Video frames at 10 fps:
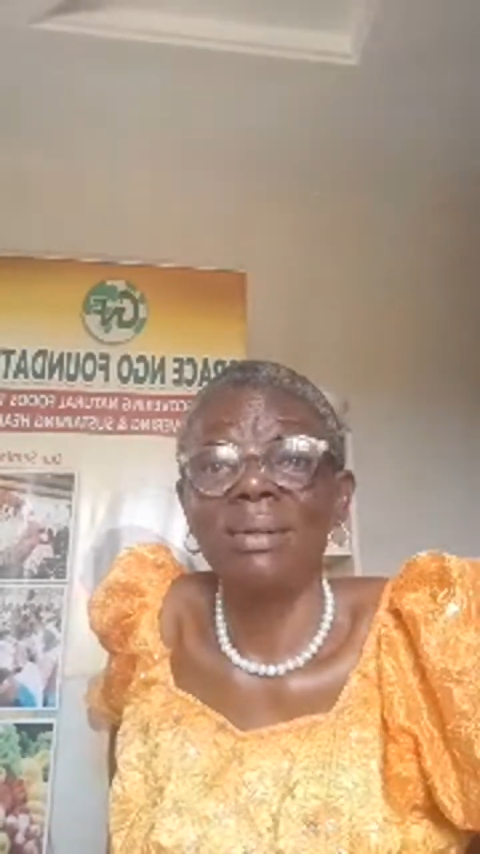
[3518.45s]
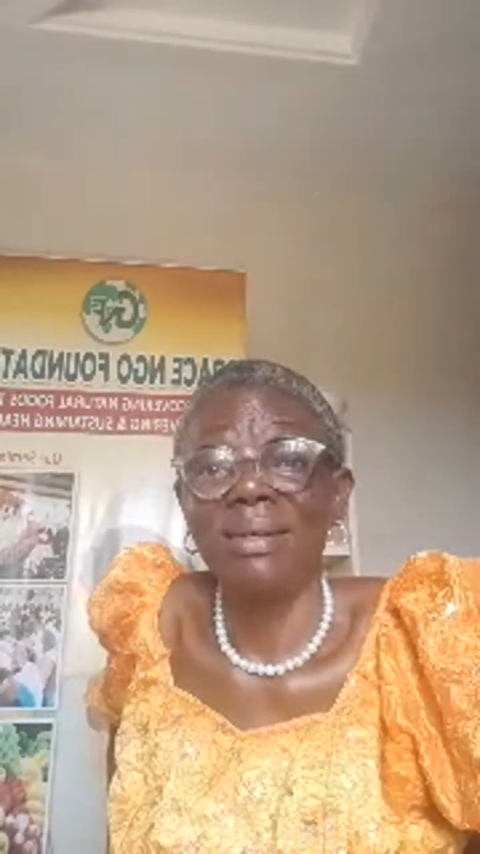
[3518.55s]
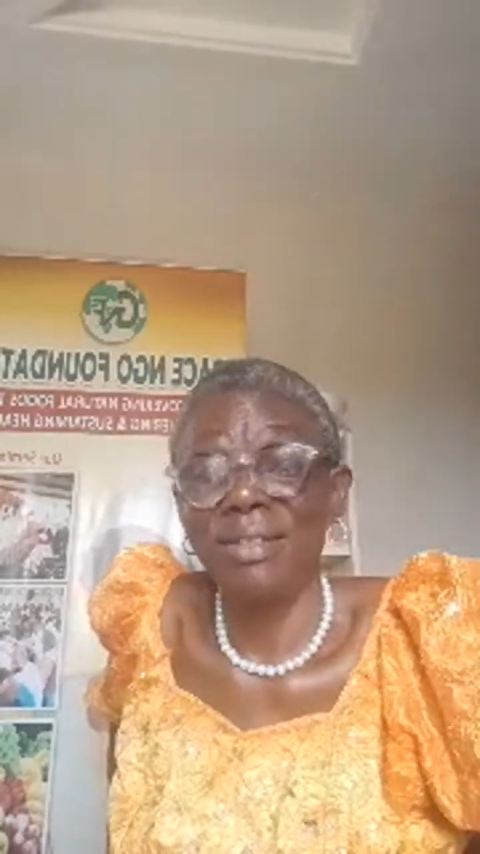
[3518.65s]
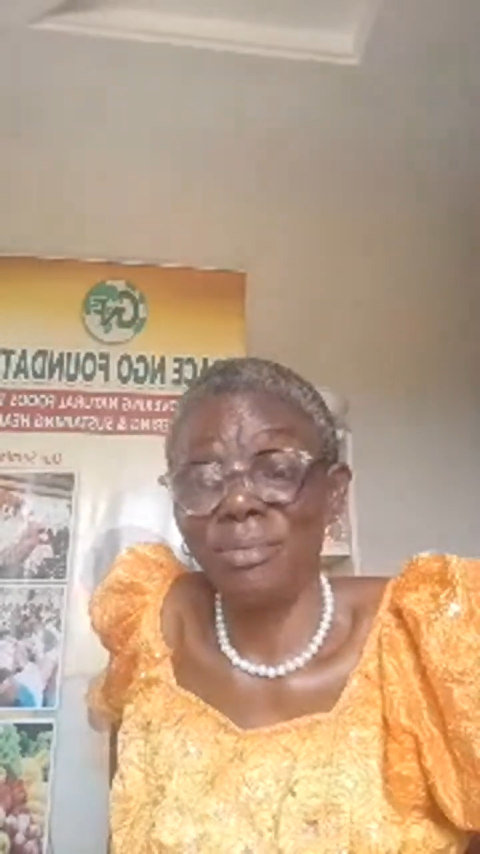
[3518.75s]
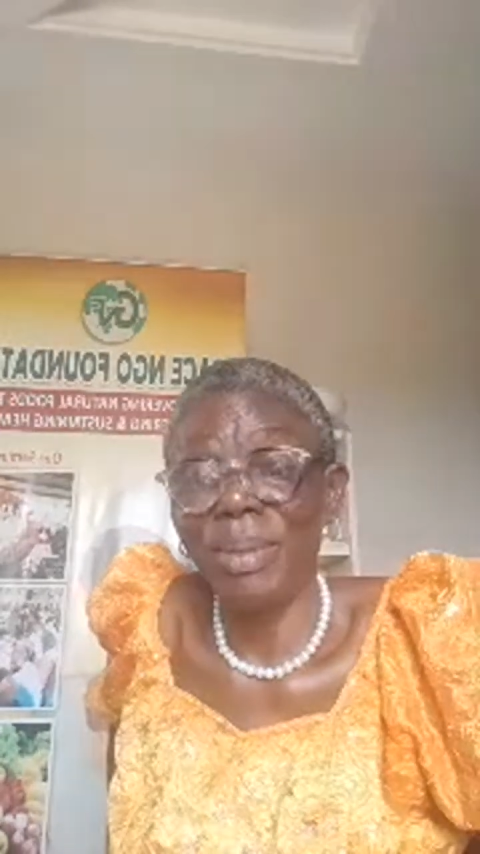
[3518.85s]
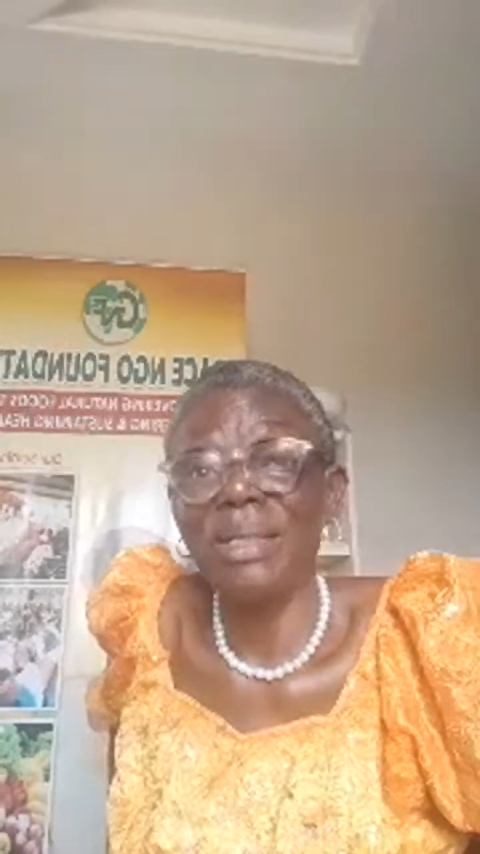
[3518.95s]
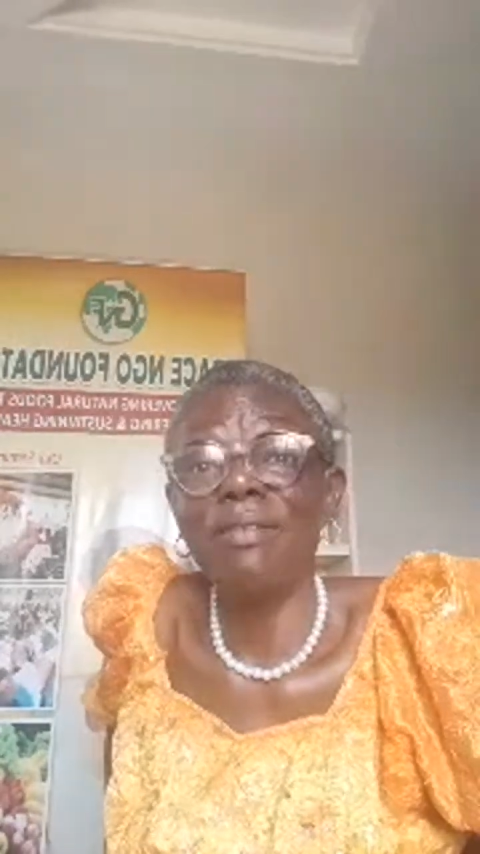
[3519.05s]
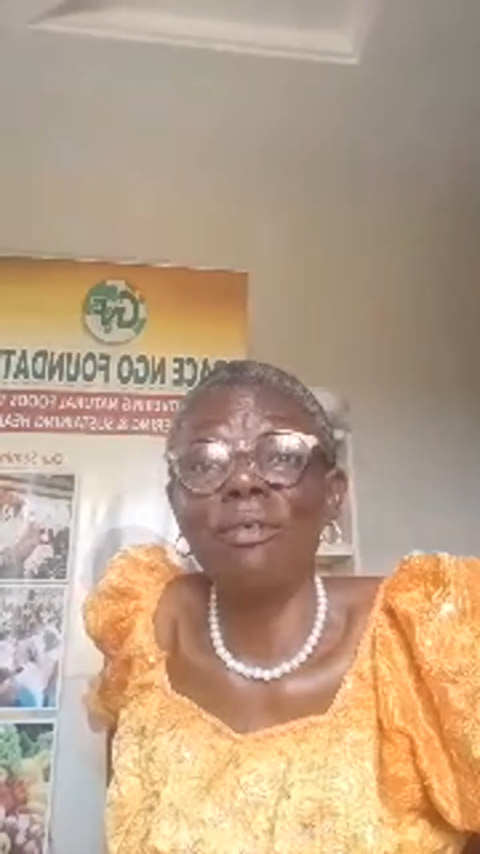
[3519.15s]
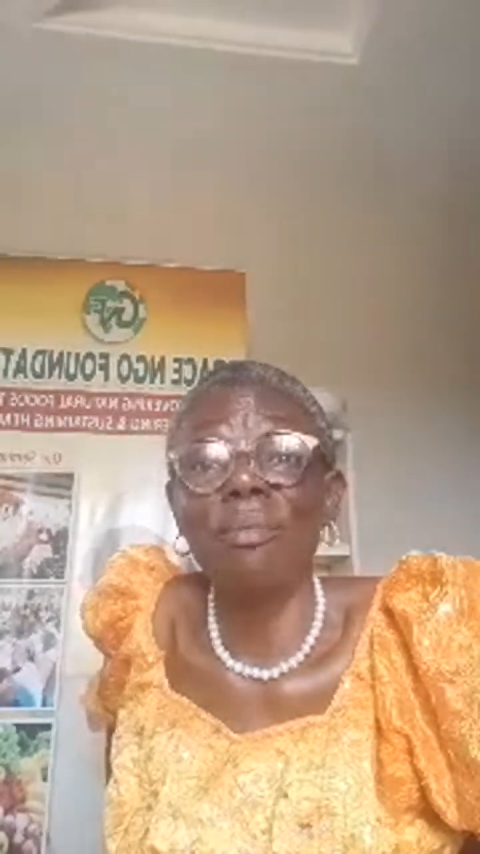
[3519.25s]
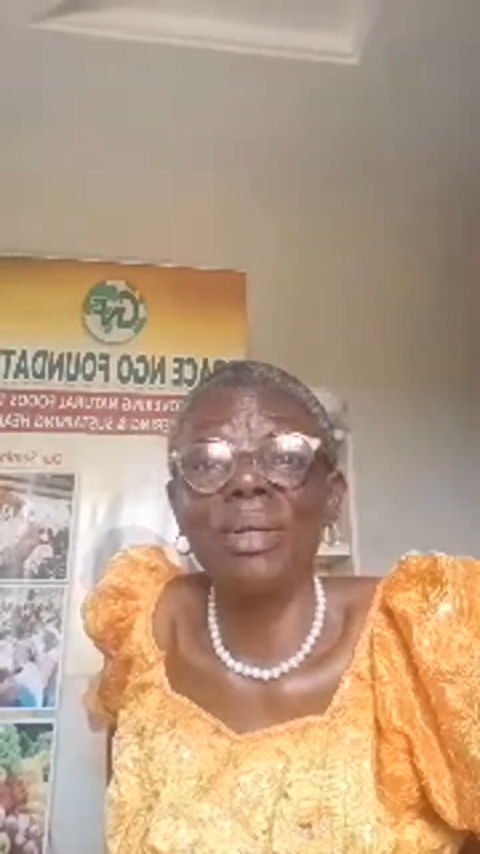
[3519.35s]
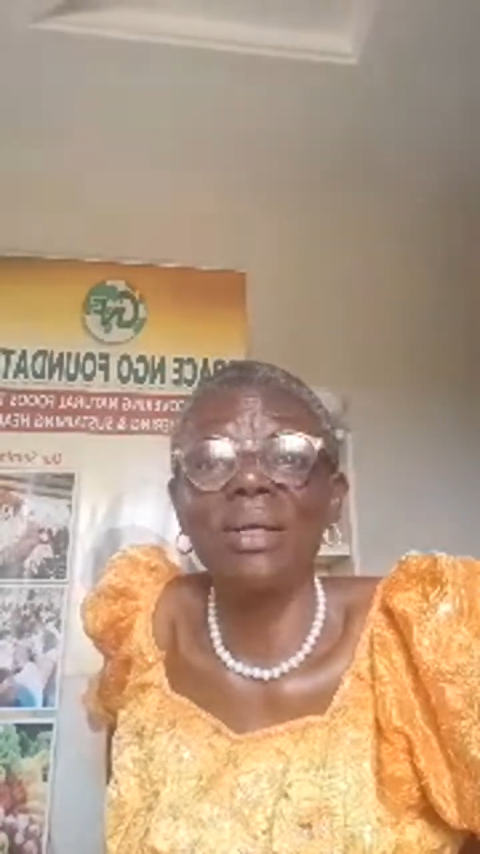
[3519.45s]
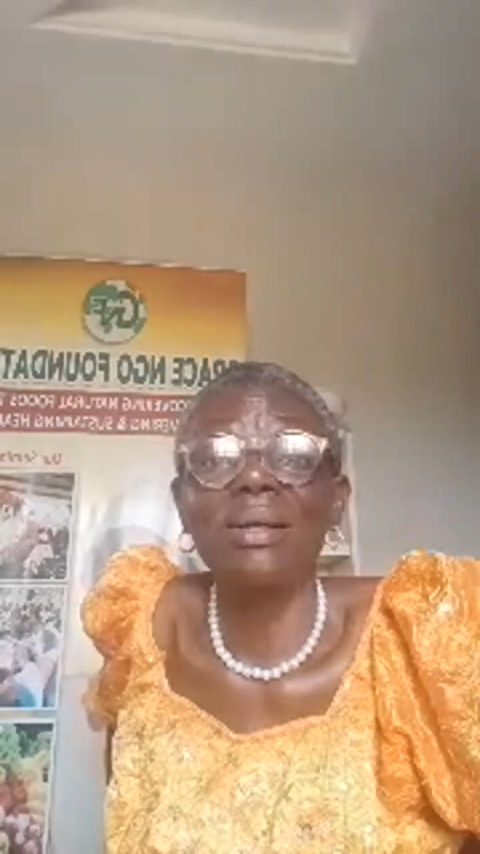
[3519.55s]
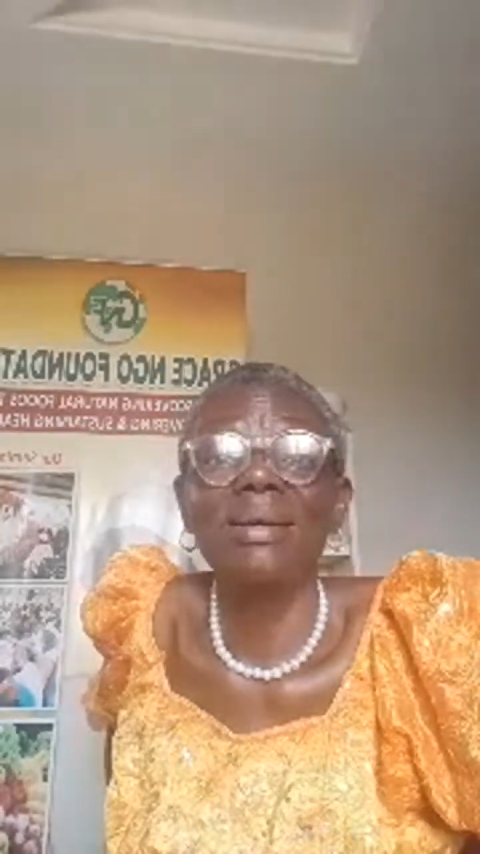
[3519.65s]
is better for me.